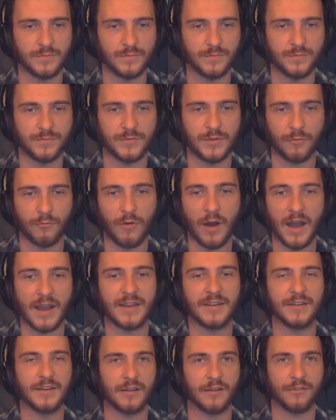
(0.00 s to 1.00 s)
the
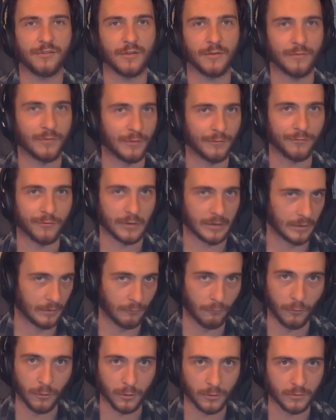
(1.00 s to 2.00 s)
wideness of the frickin'
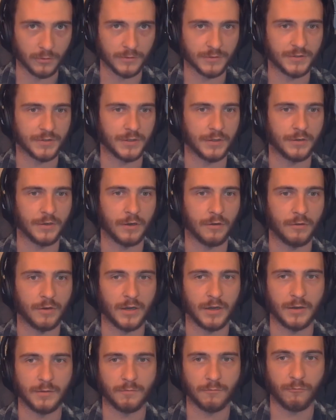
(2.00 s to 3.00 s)
world, you know,
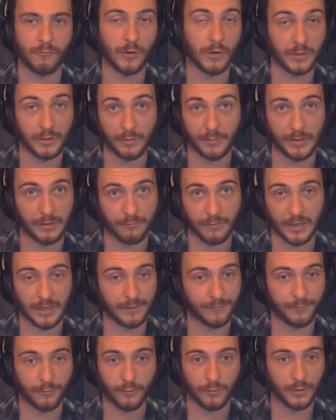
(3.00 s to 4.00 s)
um, will you be ready
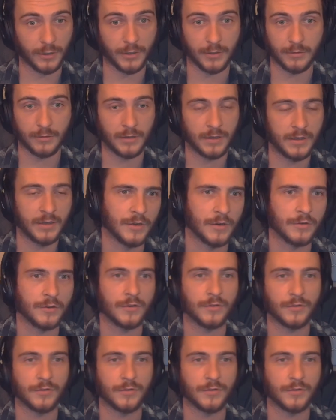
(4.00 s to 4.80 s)
for it? You'll,